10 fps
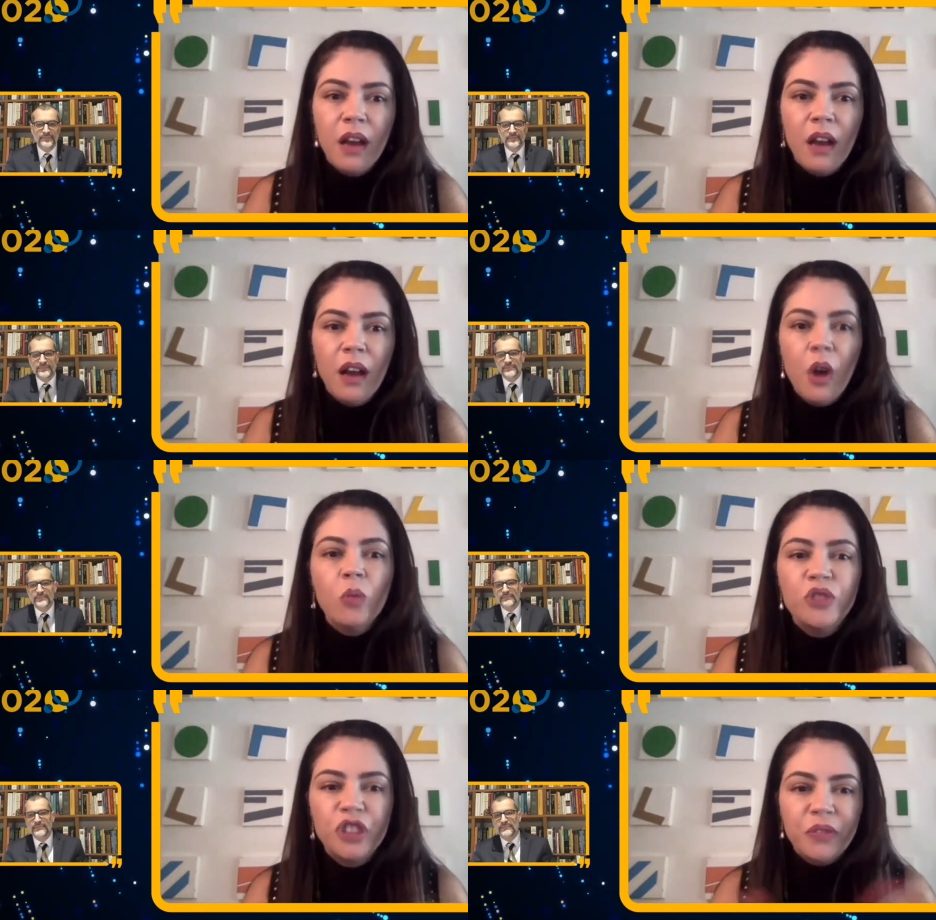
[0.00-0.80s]
Speaker 1: uh,
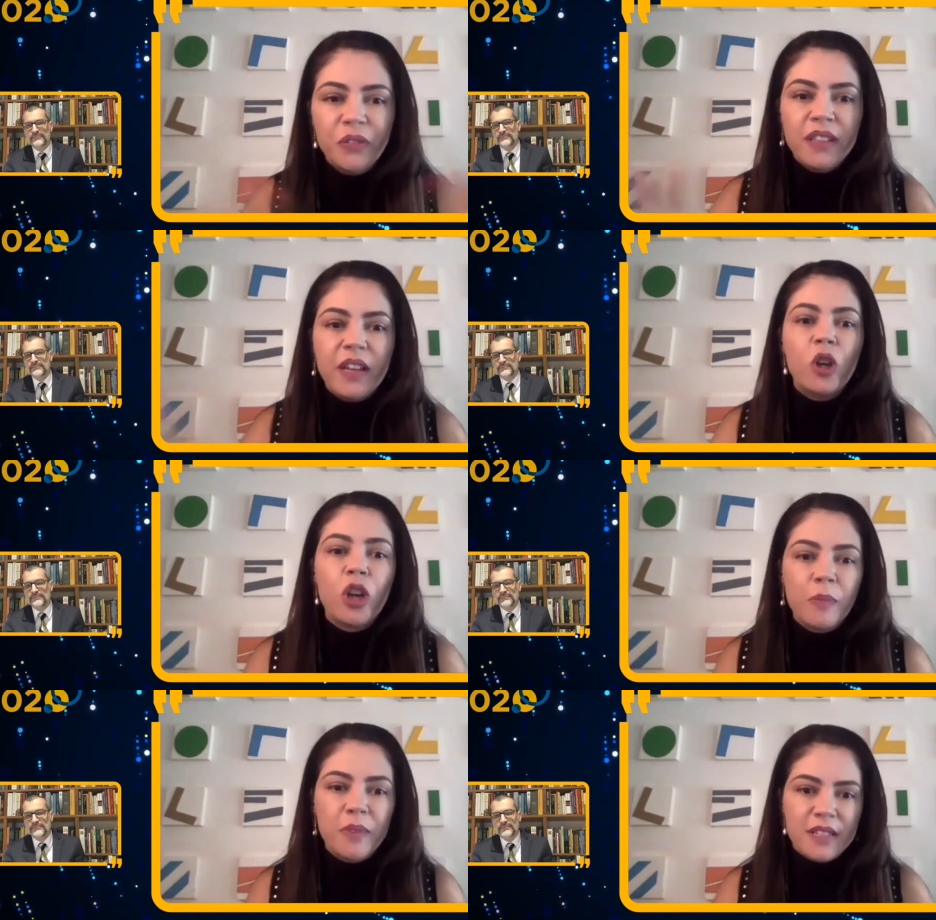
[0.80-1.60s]
on different
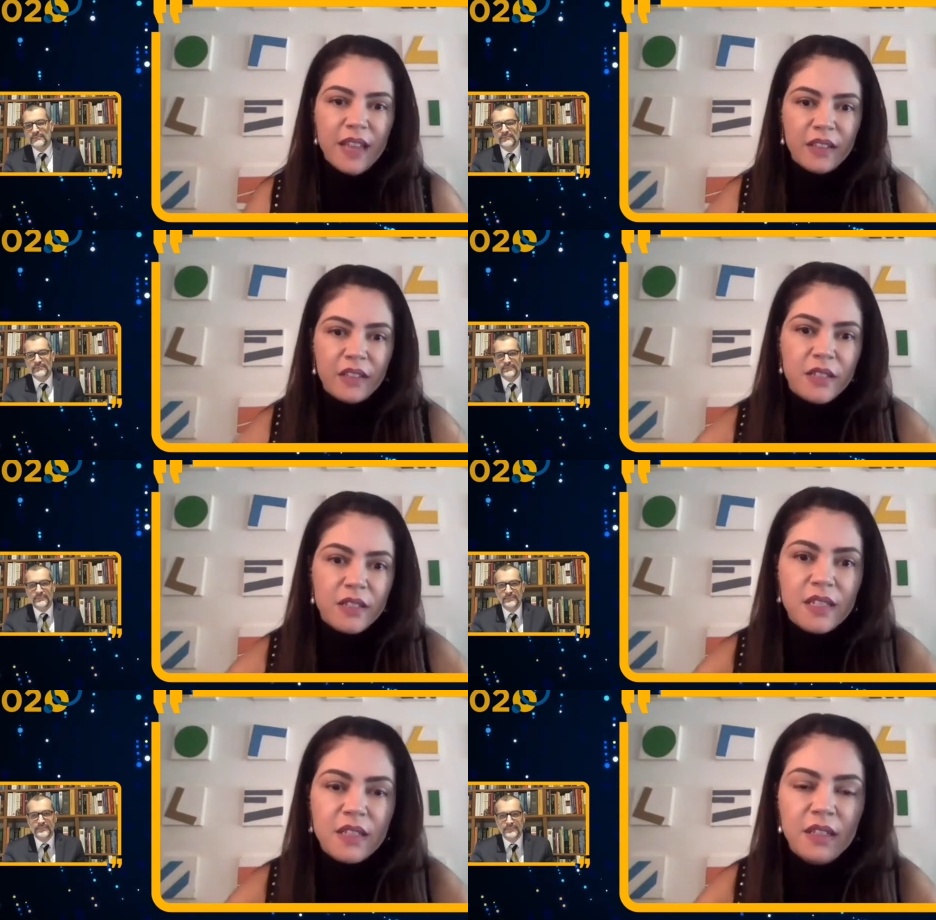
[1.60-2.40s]
economic
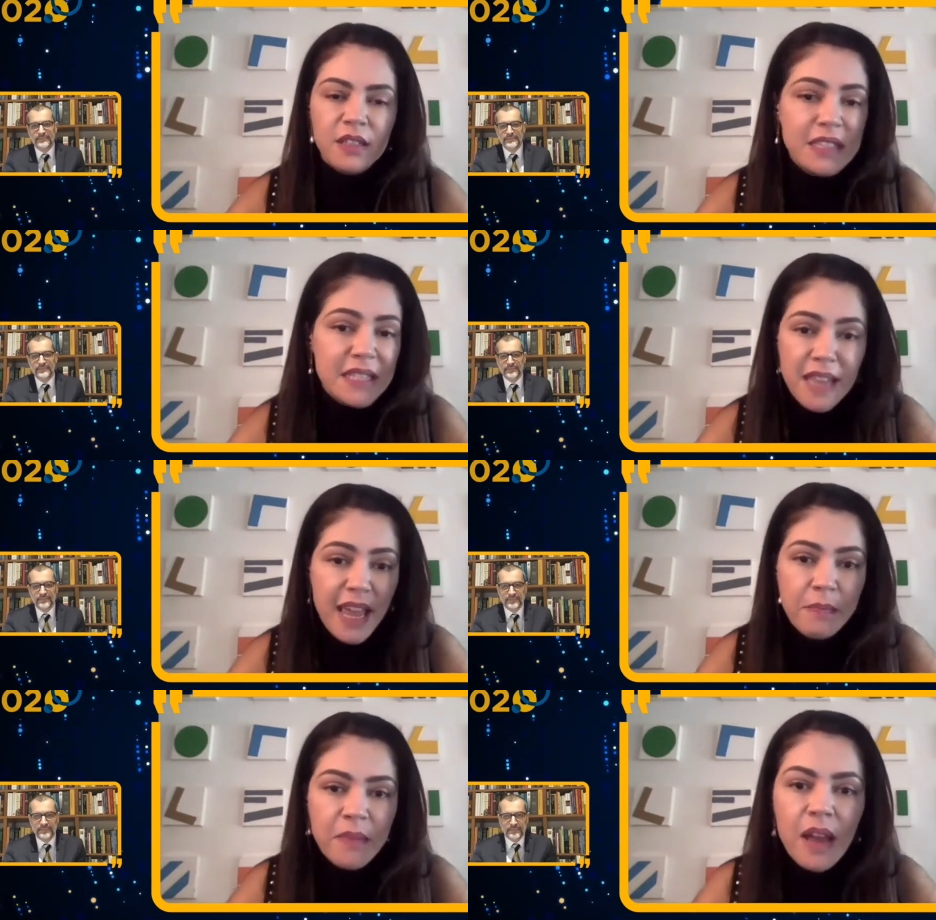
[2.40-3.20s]
sectors. Uh, the
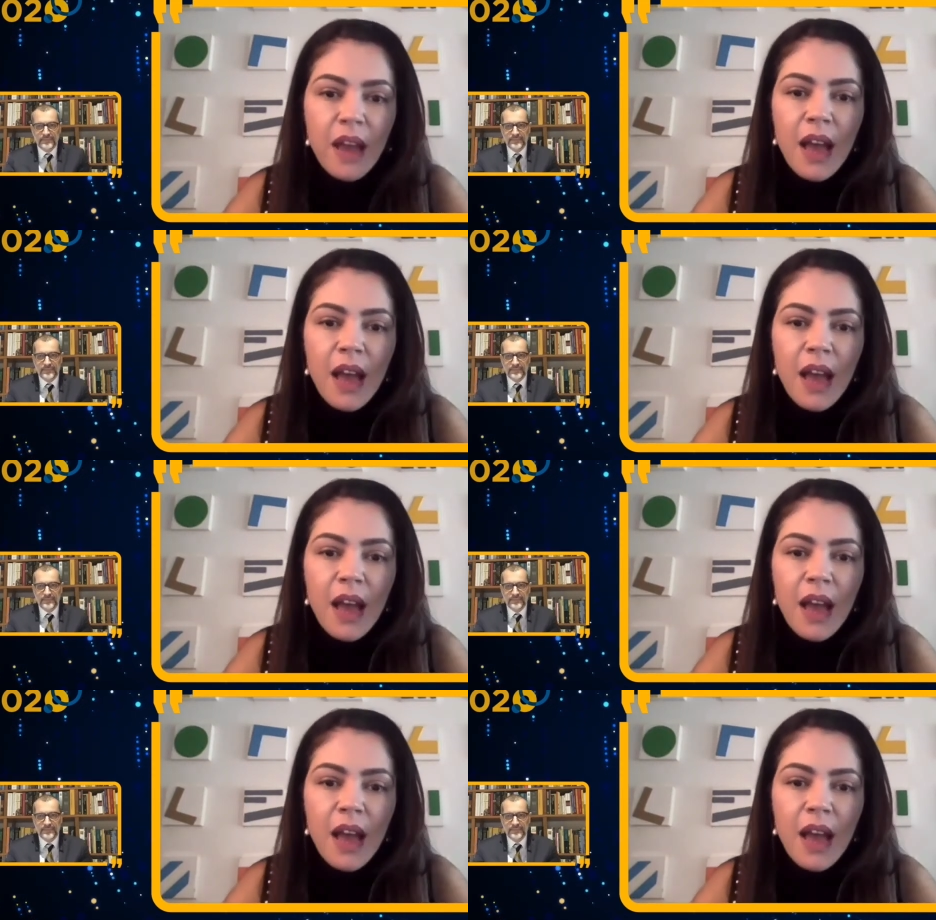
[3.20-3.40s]
same